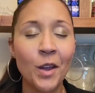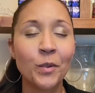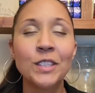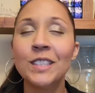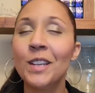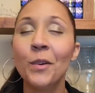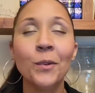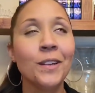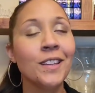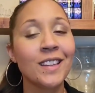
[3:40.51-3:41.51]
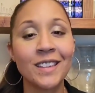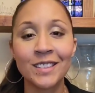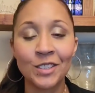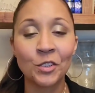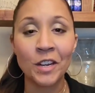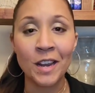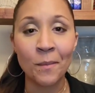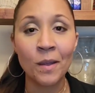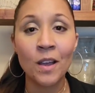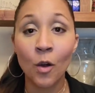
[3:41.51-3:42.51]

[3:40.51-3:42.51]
which is really extreme,